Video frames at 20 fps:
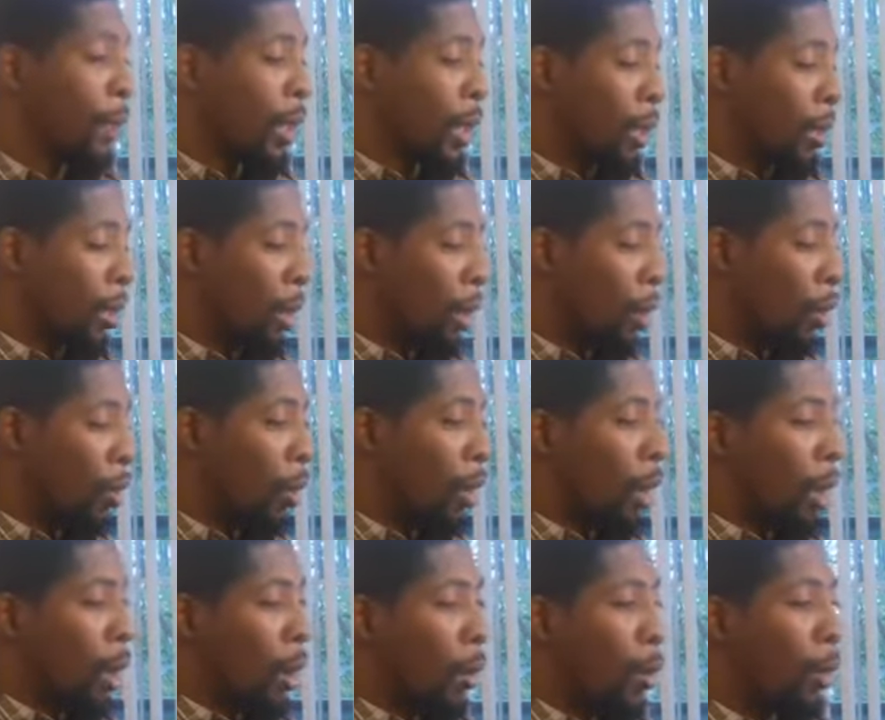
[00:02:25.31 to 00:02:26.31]
So
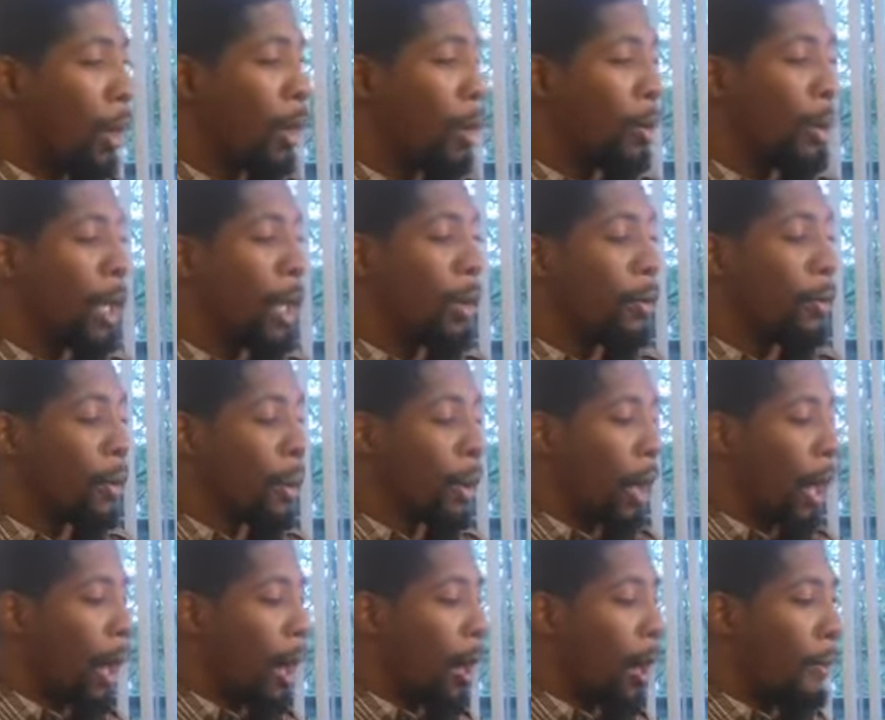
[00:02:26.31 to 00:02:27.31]

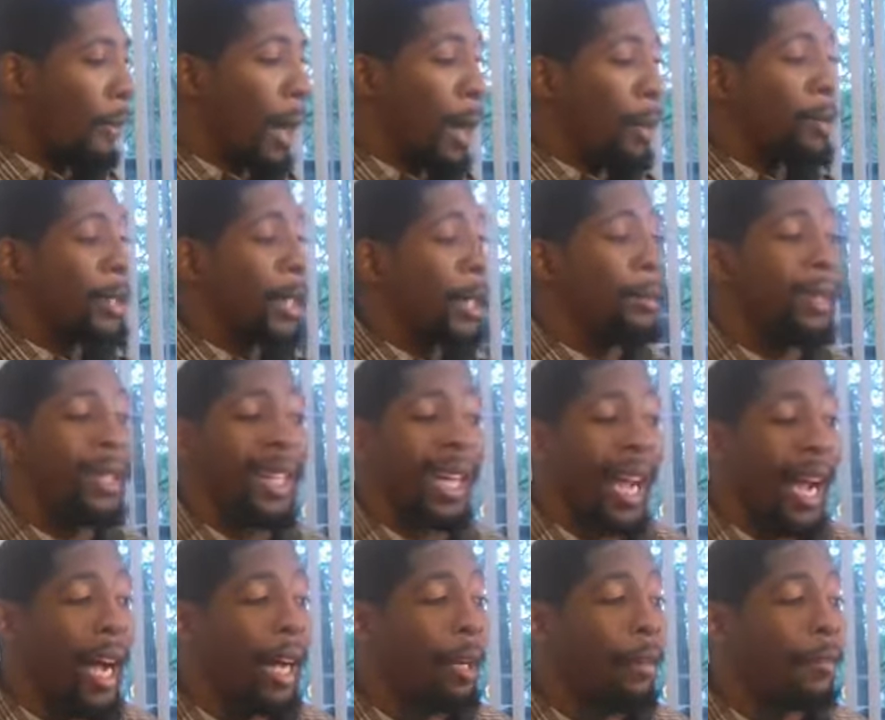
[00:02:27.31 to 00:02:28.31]
whatever I was able to get
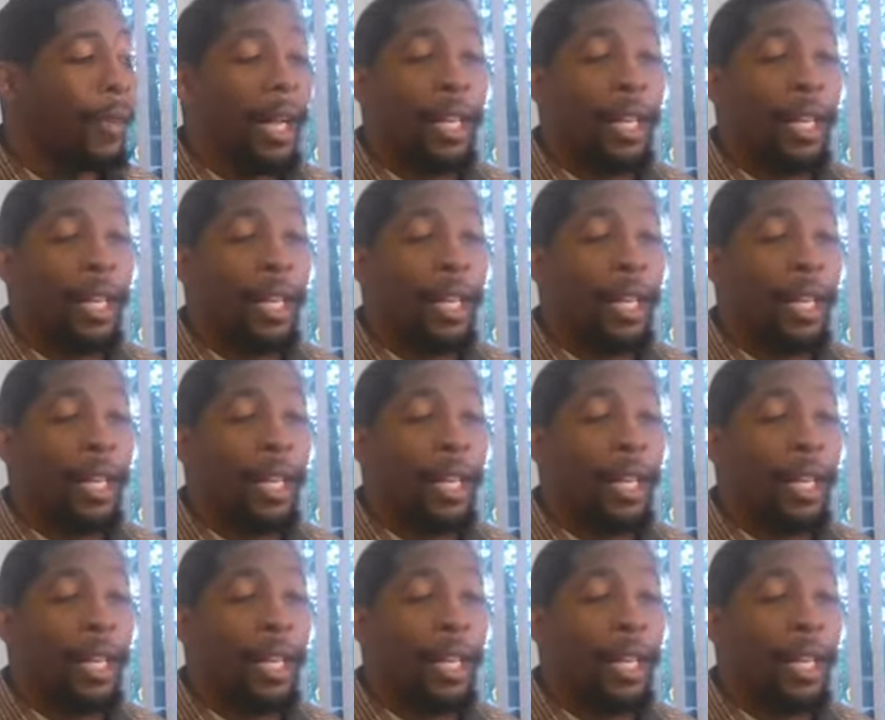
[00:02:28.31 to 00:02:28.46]
out of it,